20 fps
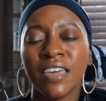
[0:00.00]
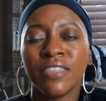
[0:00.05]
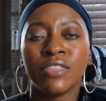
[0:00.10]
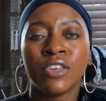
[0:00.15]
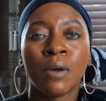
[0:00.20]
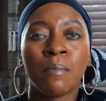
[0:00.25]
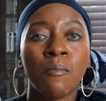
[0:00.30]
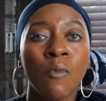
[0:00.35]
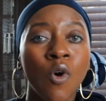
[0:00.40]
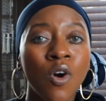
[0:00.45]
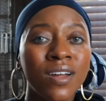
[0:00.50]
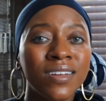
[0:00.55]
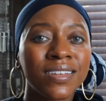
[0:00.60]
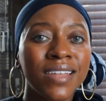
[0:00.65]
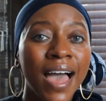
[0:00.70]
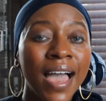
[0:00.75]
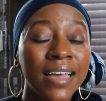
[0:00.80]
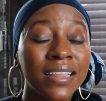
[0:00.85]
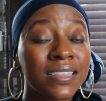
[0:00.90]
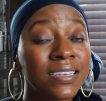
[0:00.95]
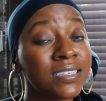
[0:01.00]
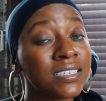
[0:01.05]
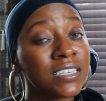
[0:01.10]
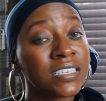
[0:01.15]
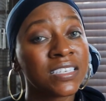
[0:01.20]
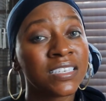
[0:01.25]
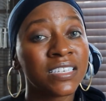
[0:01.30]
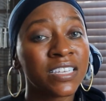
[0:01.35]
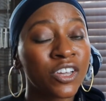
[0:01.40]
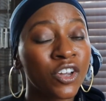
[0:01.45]
they're more likely to
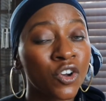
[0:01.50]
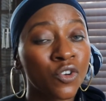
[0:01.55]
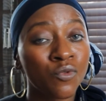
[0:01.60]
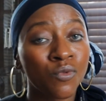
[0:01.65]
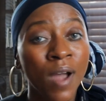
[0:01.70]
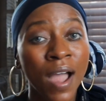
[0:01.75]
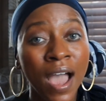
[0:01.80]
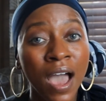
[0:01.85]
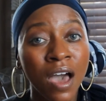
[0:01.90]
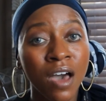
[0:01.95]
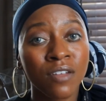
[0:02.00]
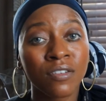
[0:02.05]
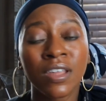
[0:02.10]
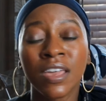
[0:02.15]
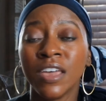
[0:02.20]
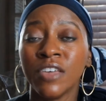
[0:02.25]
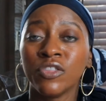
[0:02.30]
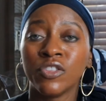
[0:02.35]
stick around.